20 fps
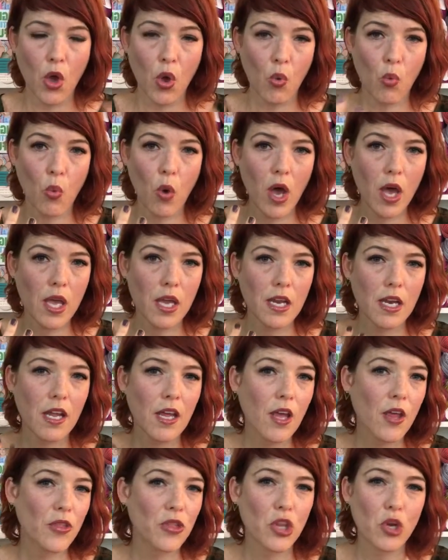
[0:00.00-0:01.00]
One,
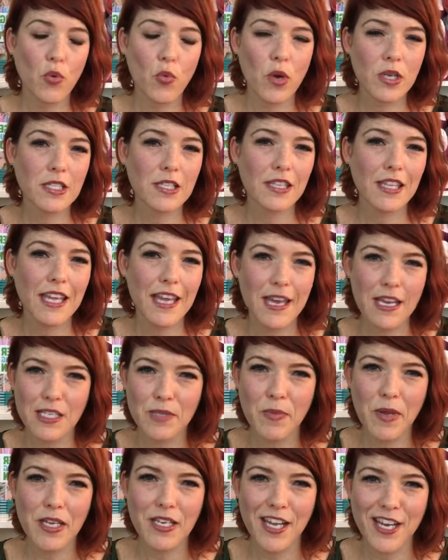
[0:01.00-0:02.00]
there wasn't the
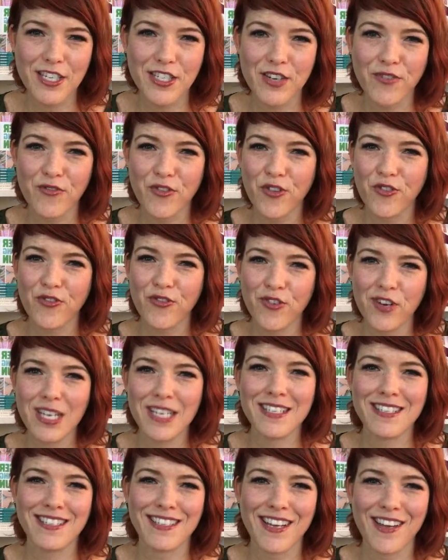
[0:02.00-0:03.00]
expectation for free
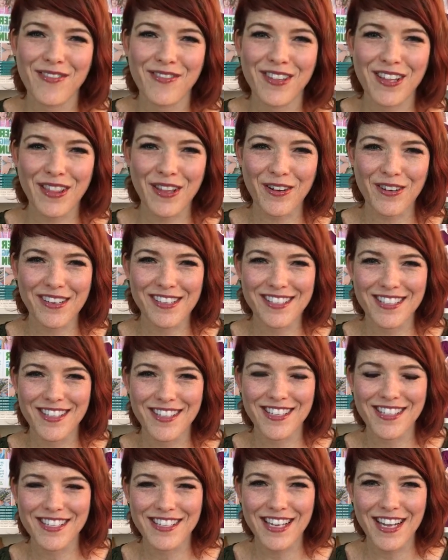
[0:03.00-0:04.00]
stuff that there is in
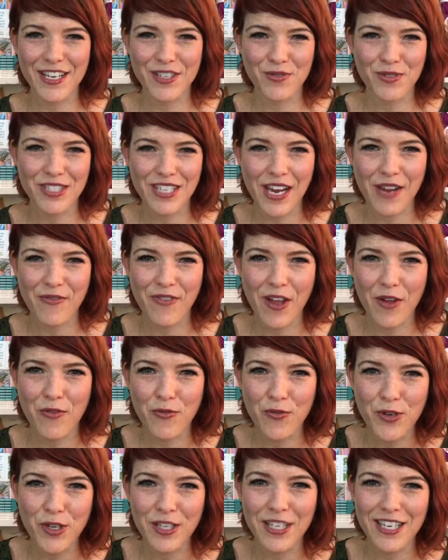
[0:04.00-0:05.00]
the States, which I
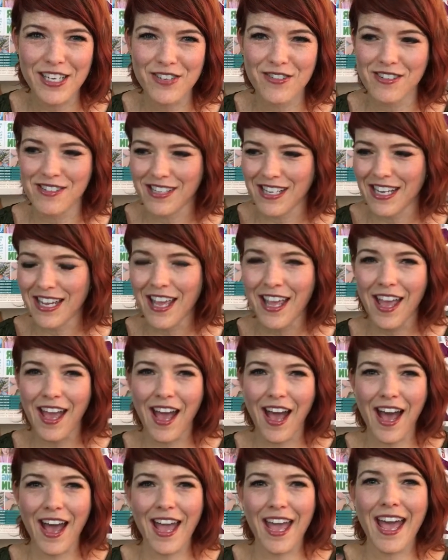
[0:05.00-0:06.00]
found really interesting.
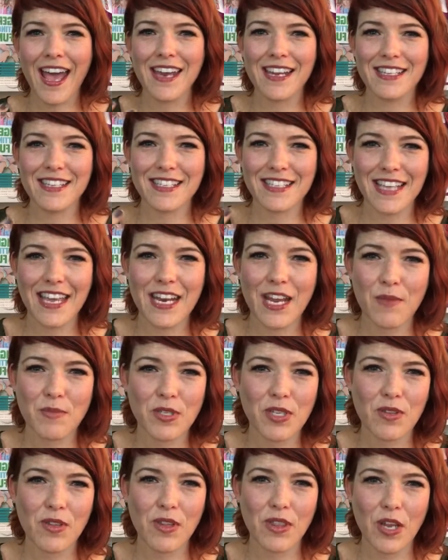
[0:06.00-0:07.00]
I had it set up
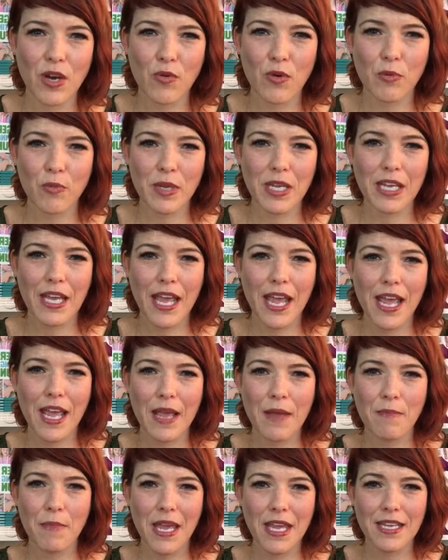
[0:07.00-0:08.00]
so that there would be
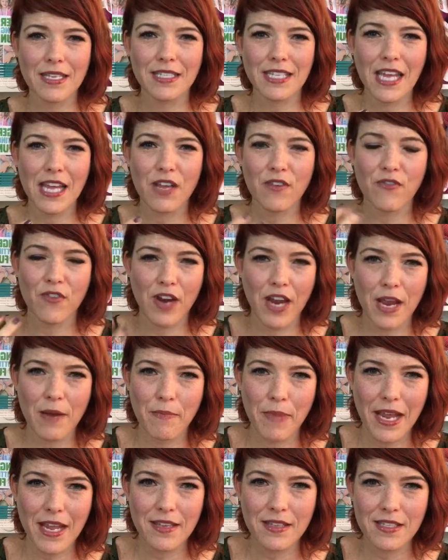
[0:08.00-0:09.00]
a make and take for
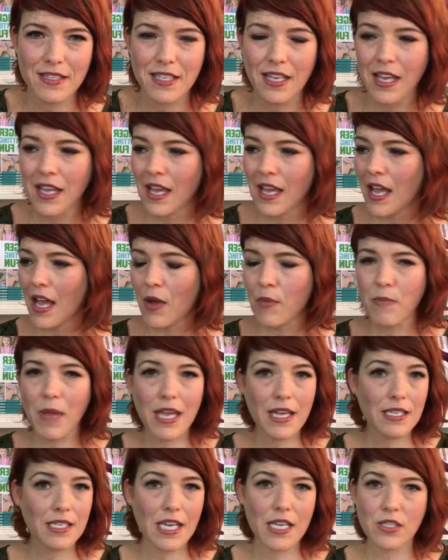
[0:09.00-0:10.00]
headbands.
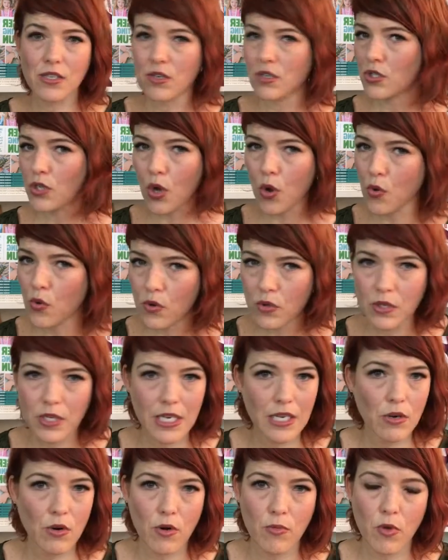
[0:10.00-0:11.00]
Make and takes are a
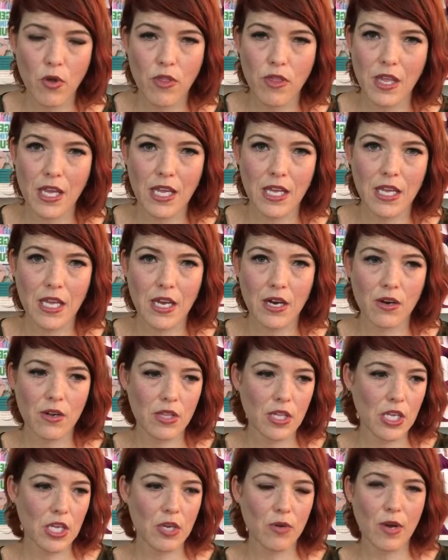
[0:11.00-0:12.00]
totally normal thing here in
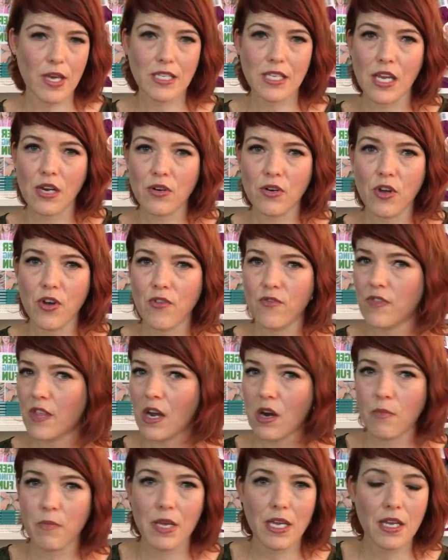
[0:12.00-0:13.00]
the U S. I don't know if
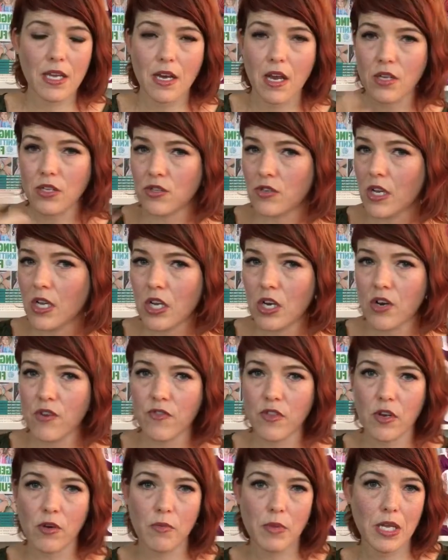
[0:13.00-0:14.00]
they're big in Australia, or if
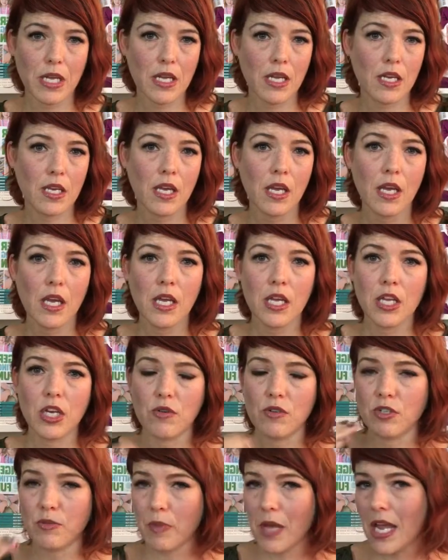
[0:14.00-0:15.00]
they're big, you
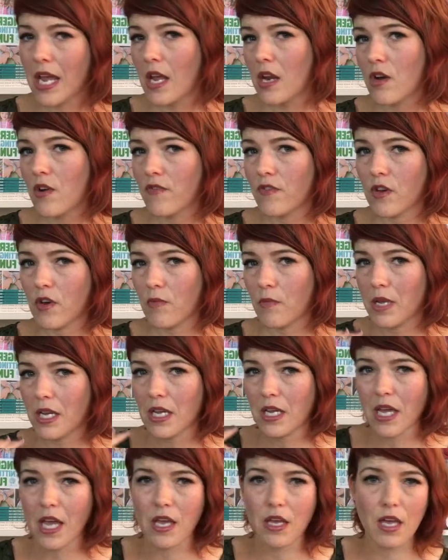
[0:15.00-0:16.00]
know, in Japan, or if they're
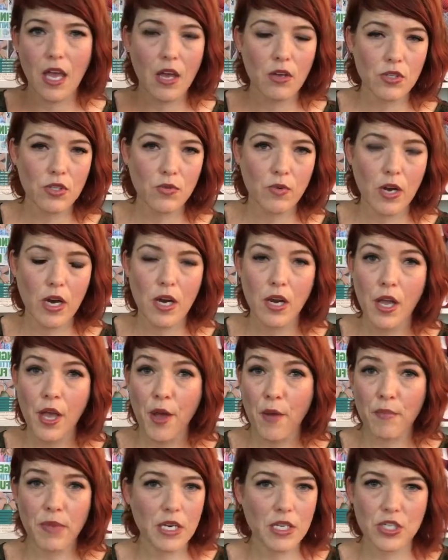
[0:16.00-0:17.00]
big elsewhere,
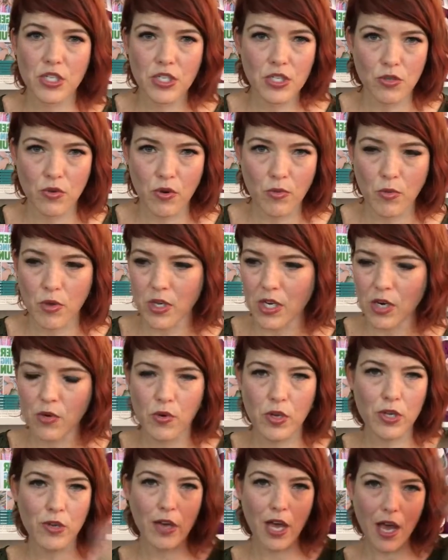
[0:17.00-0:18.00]
but it's just normal here.
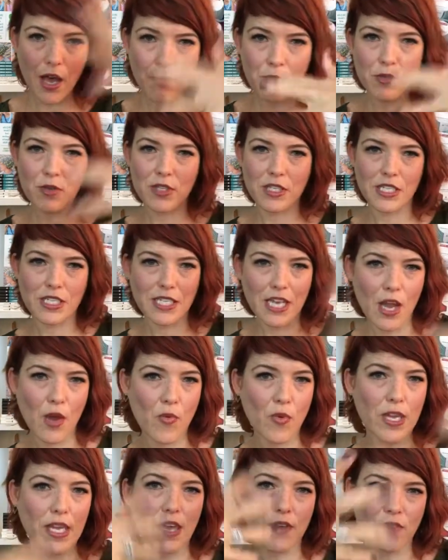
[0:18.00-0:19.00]
When you come, you sit
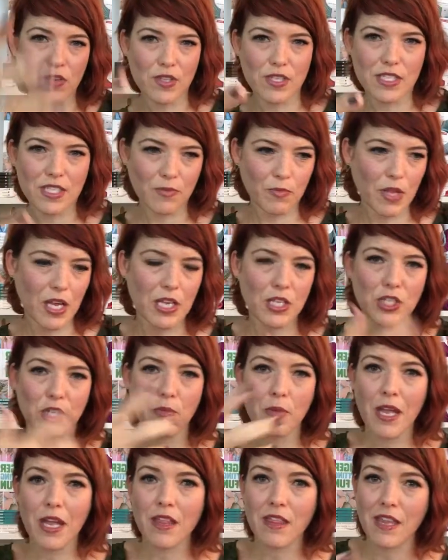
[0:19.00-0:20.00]
down, we give you the supplies, you
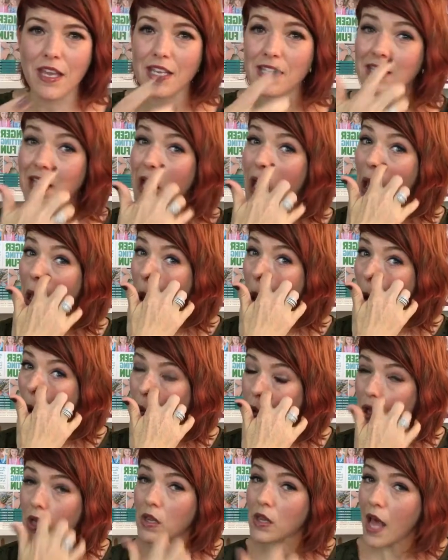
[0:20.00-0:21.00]
make things.
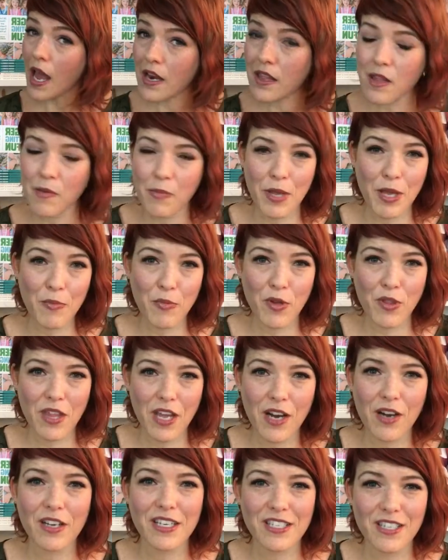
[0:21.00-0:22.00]
Well, a lot of the people
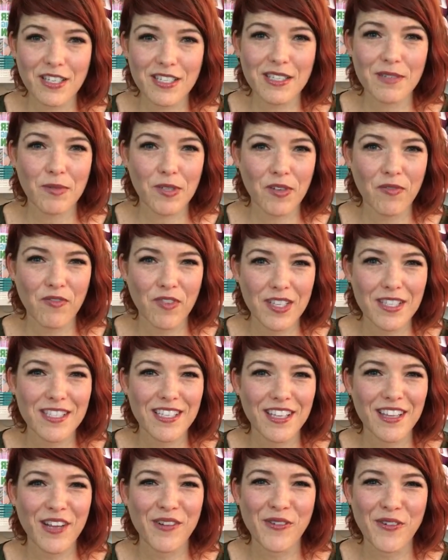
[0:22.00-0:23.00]
there, it took some
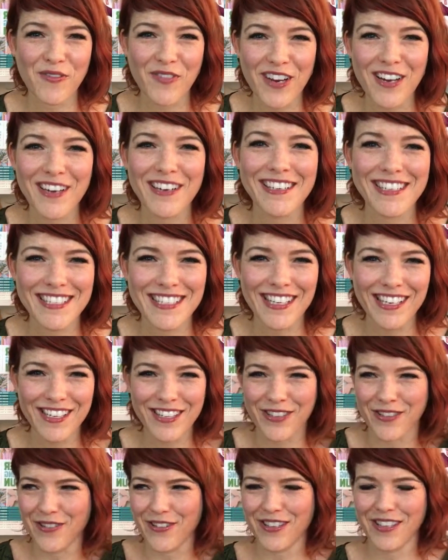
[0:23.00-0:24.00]
convincing. They were very
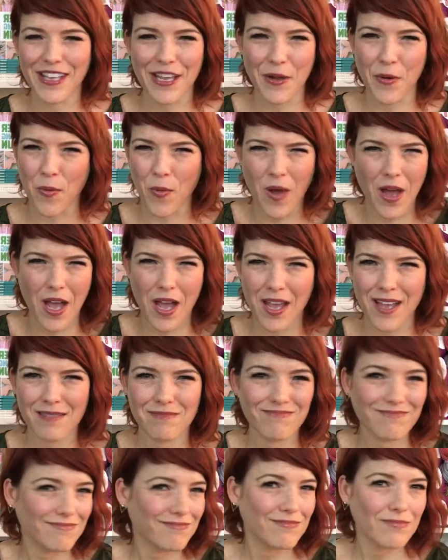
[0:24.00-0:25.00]
cynical, like, why?
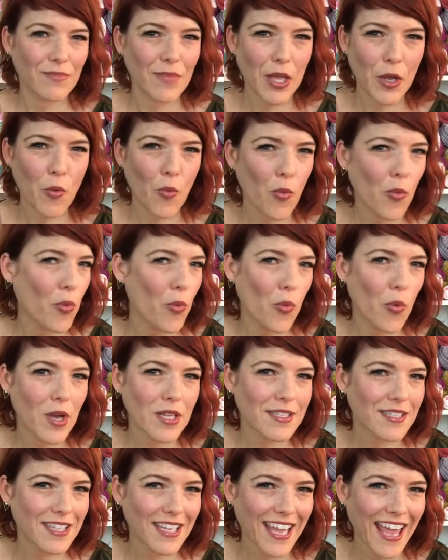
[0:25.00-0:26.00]
Like,
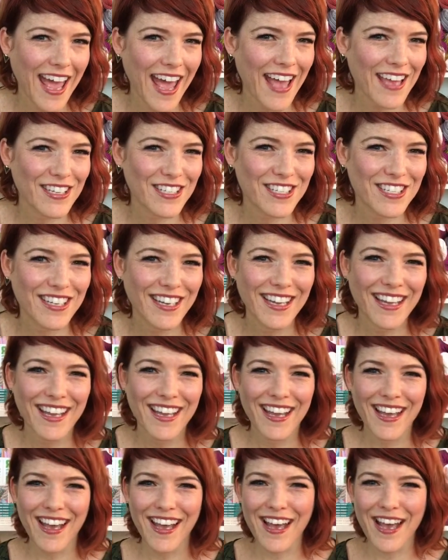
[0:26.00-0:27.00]
what's the catch?
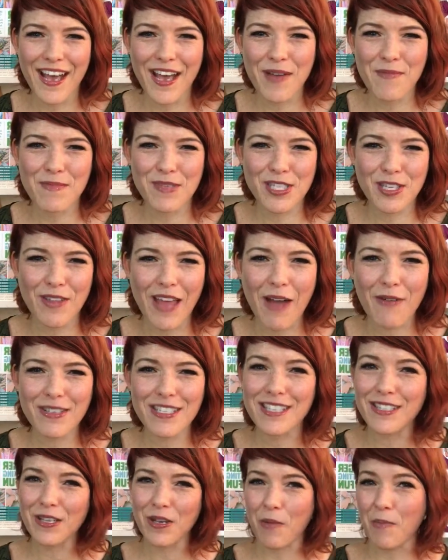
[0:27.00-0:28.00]
Um, so that was
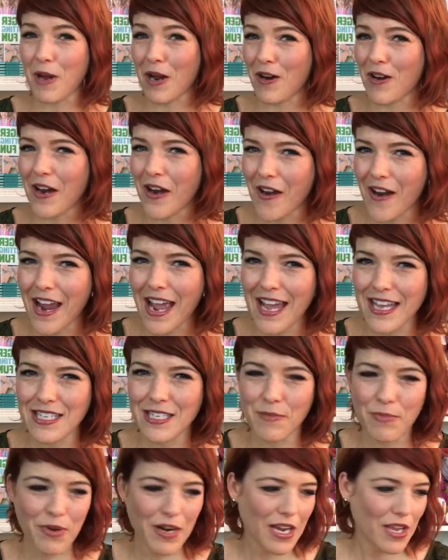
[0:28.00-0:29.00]
a little barrier I had
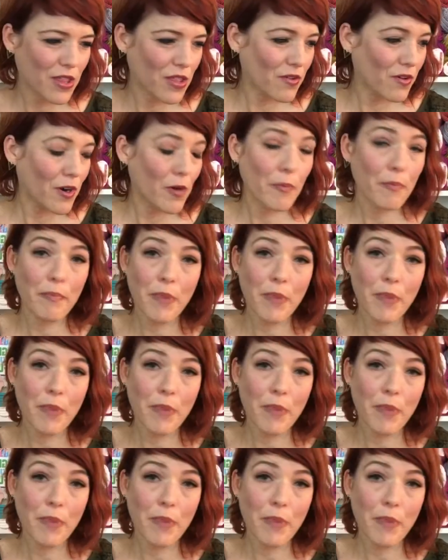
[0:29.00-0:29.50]
to break through.